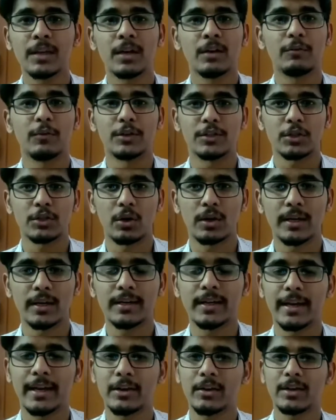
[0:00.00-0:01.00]
for
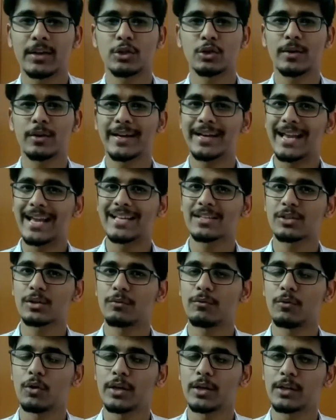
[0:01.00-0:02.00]
solid, you can show a glass
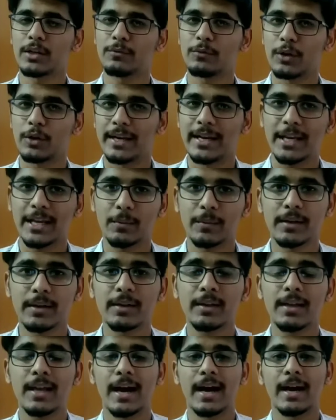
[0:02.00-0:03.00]
of water for liquid,
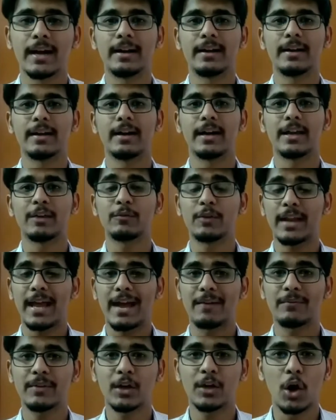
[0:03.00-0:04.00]
and if you're
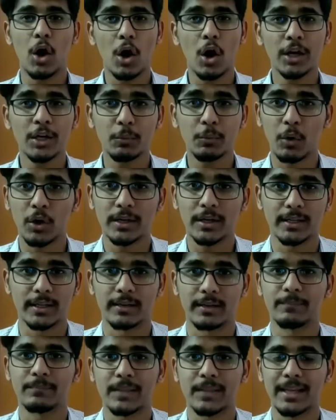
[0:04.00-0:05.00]
having hot water,
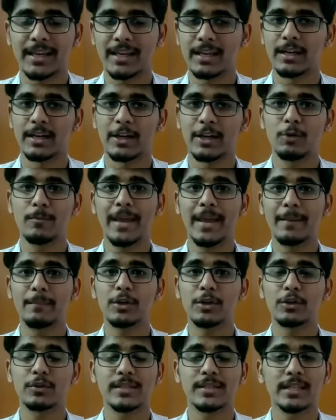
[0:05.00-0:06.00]
like you'll be able
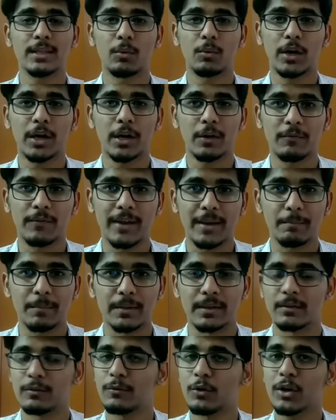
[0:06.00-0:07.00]
to see the water
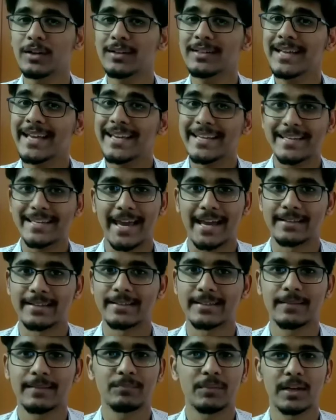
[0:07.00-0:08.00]
vapor for
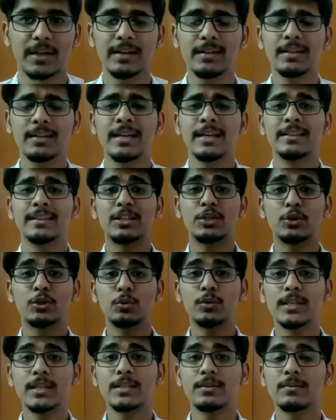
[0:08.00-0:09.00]
gas. Right. The
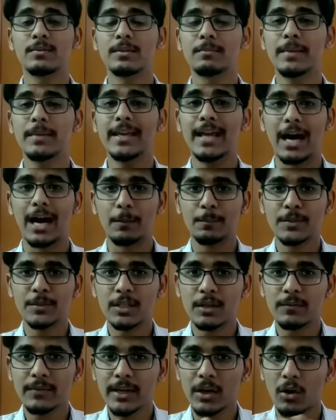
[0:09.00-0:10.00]
students will be
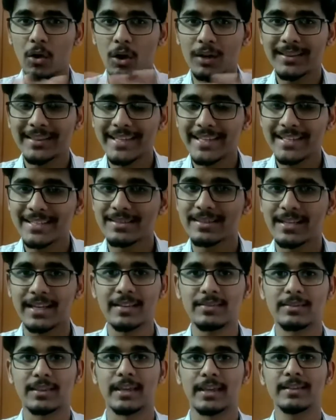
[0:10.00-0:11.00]
observing all these
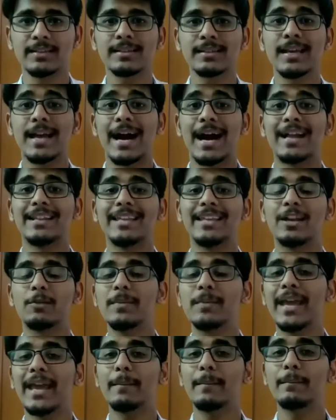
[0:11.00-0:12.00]
three things and they'll
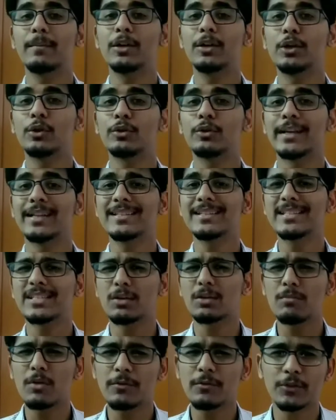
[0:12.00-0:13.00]
be able to tell
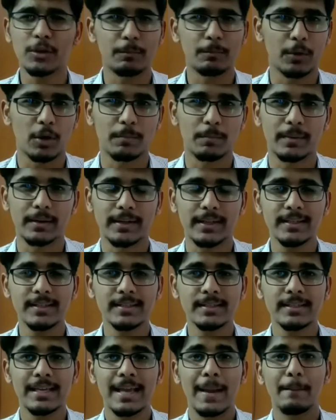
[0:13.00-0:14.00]
some of the
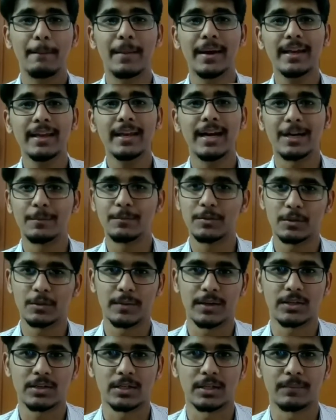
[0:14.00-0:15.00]
properties by
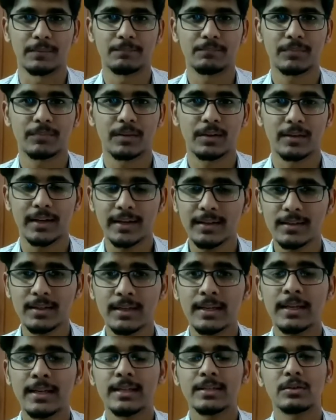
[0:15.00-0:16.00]
observation. Right.
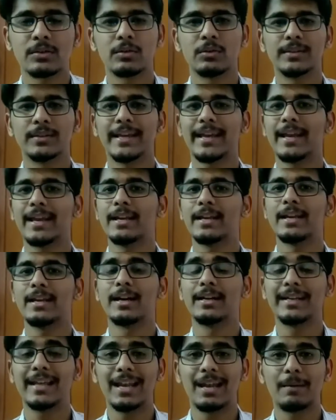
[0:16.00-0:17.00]
So they can
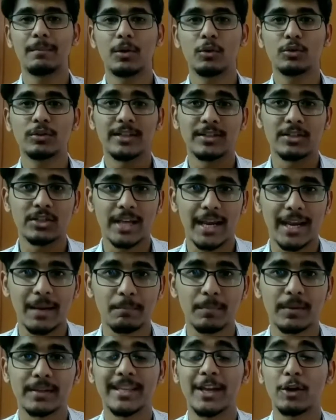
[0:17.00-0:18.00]
tell about the
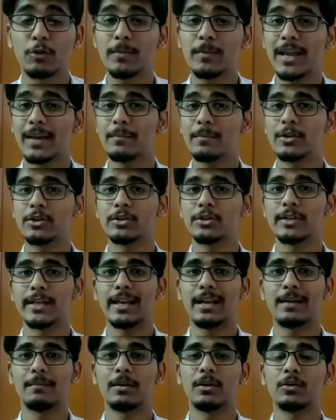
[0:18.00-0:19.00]
shape, they will be able to tell
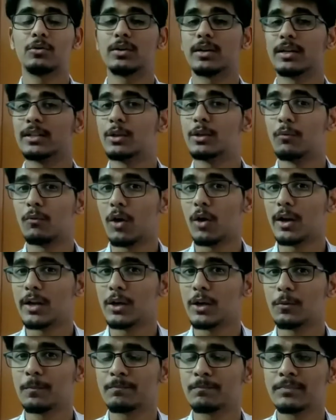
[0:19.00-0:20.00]
about the
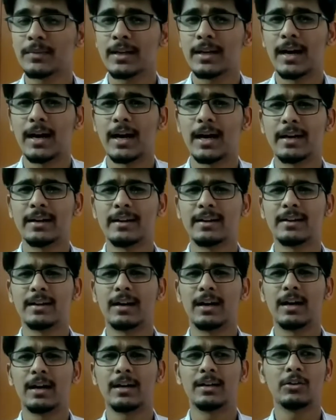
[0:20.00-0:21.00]
volume, and
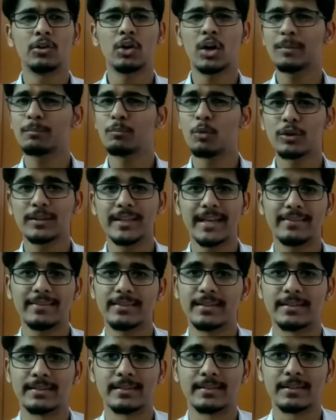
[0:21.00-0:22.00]
not more than
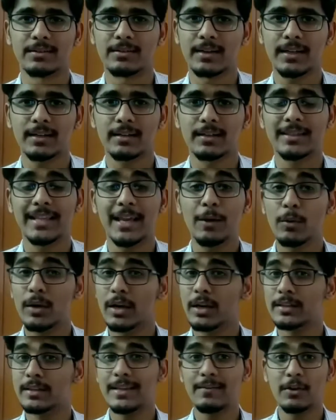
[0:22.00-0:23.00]
this. Right. They
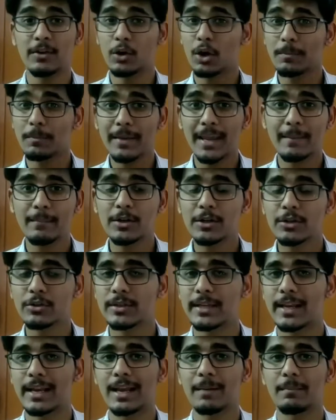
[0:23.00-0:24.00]
will not be able to
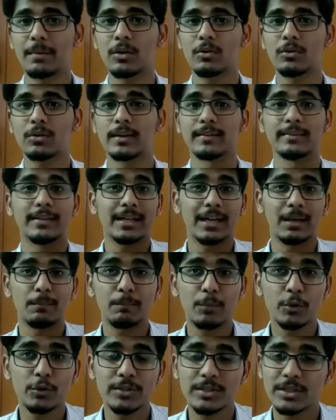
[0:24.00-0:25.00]
tell about the
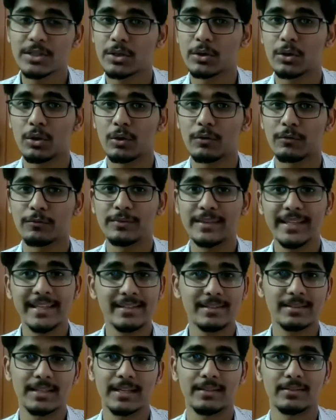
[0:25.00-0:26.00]
composition of these
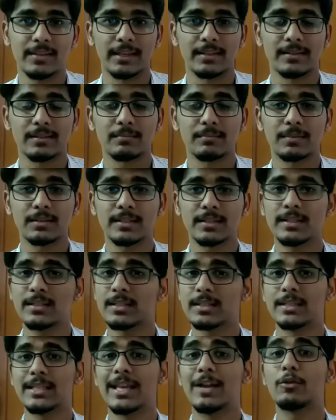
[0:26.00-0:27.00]
three things, since
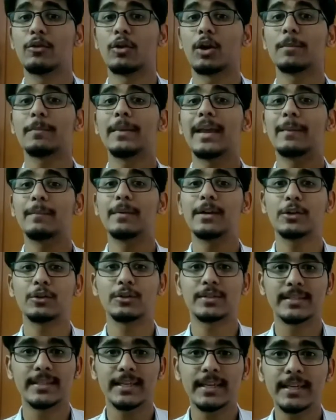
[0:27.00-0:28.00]
they will not be able to
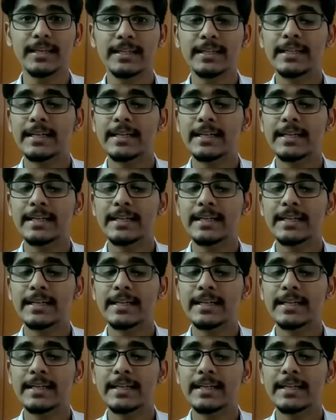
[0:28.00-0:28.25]
see